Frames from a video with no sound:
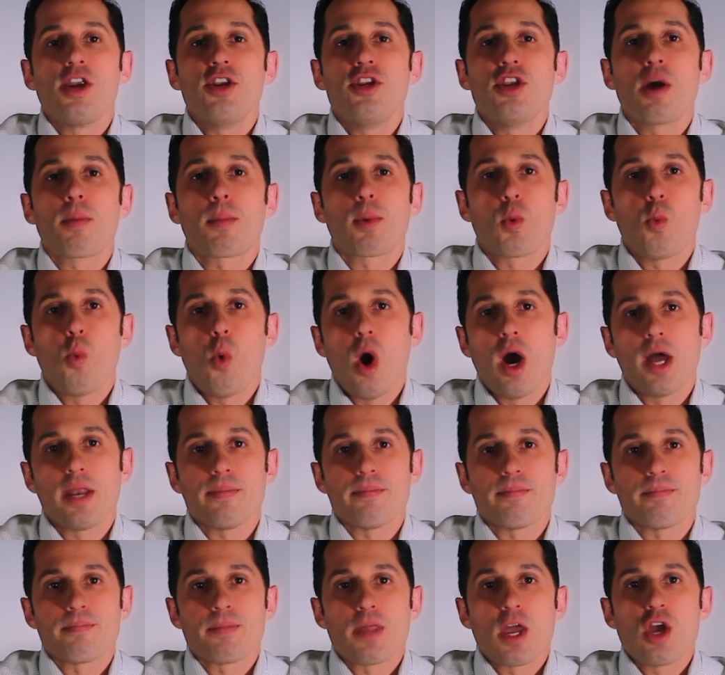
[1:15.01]
Number 1,
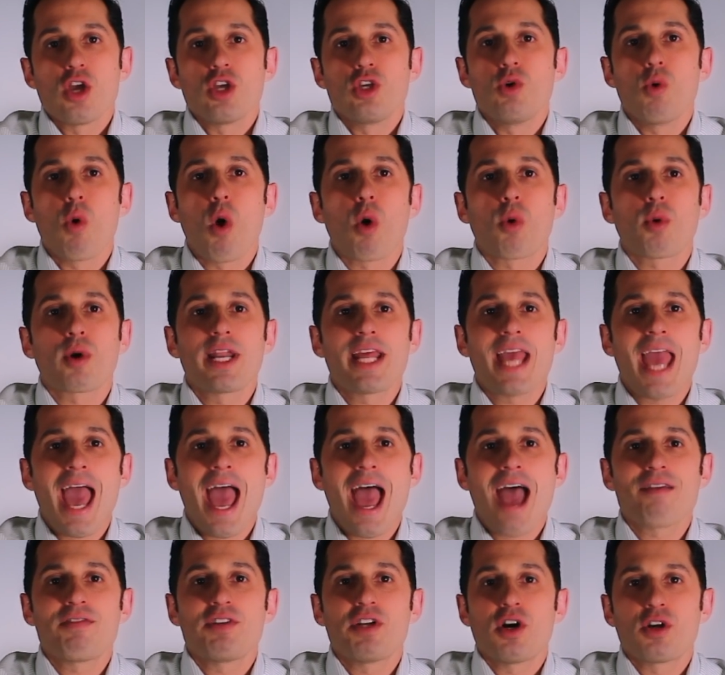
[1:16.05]
you already
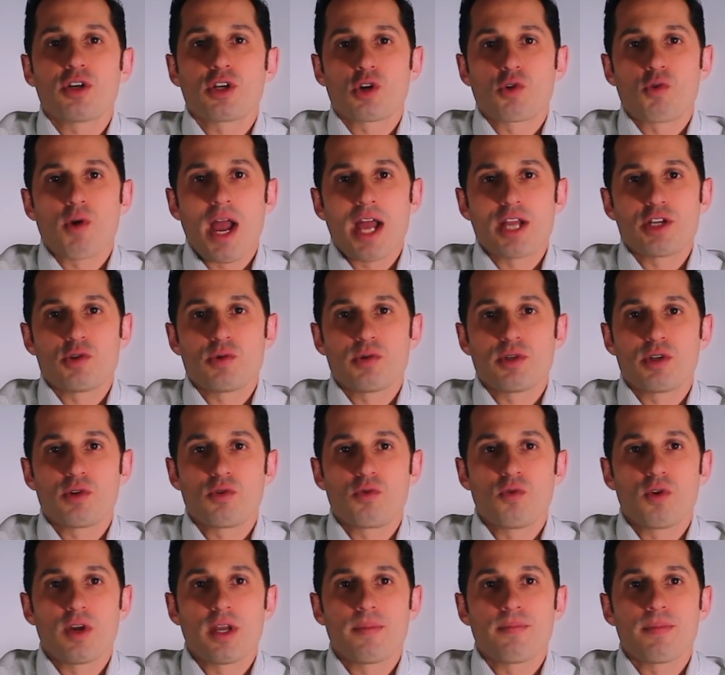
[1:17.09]
have an undergraduate
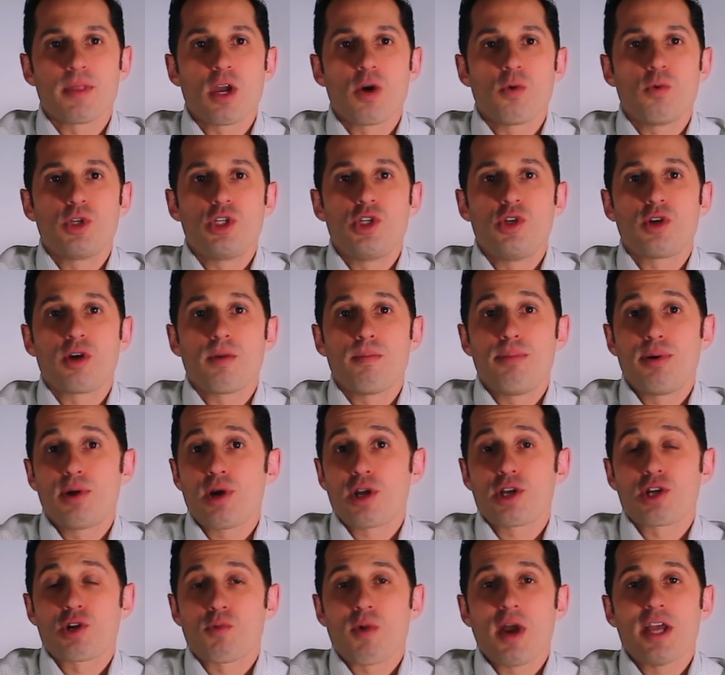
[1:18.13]
degree, which you can
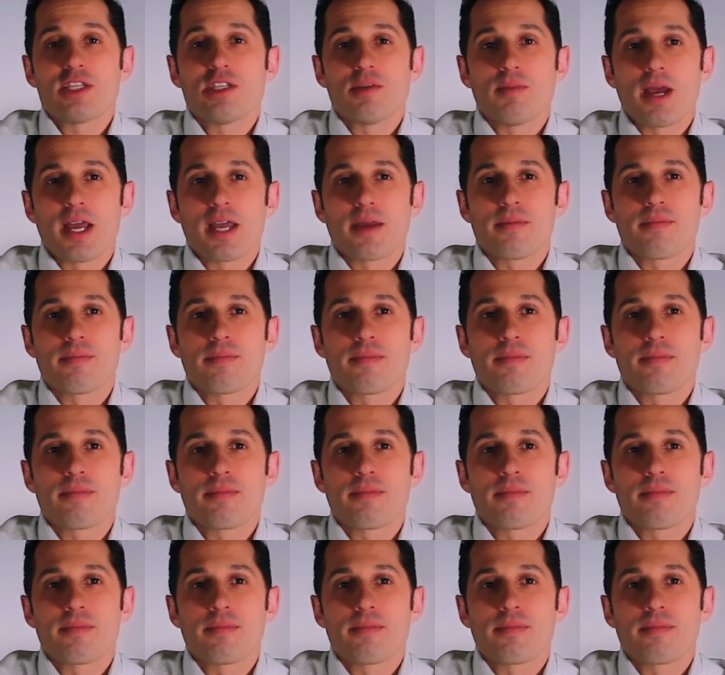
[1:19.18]
put on your resume.